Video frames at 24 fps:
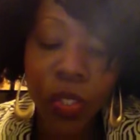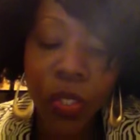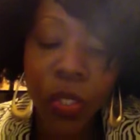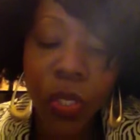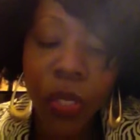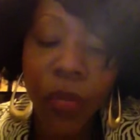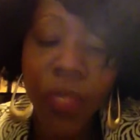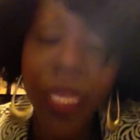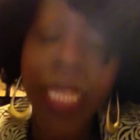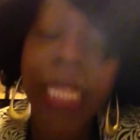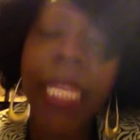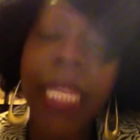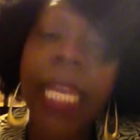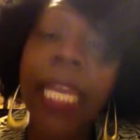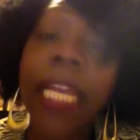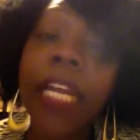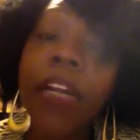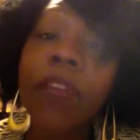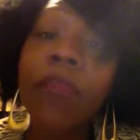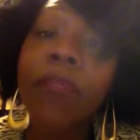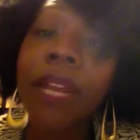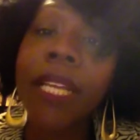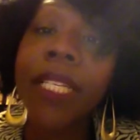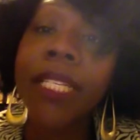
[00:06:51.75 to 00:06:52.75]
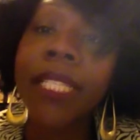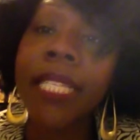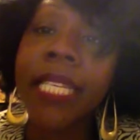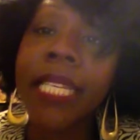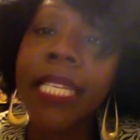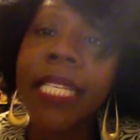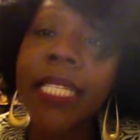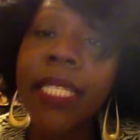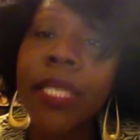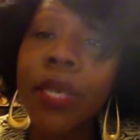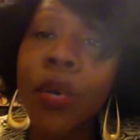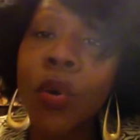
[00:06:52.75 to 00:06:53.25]
they link
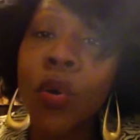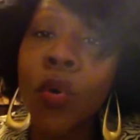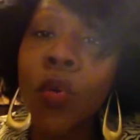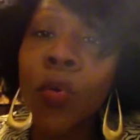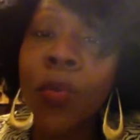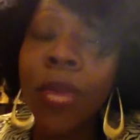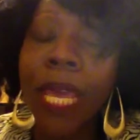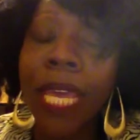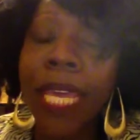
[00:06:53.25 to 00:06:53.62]
arrestees whom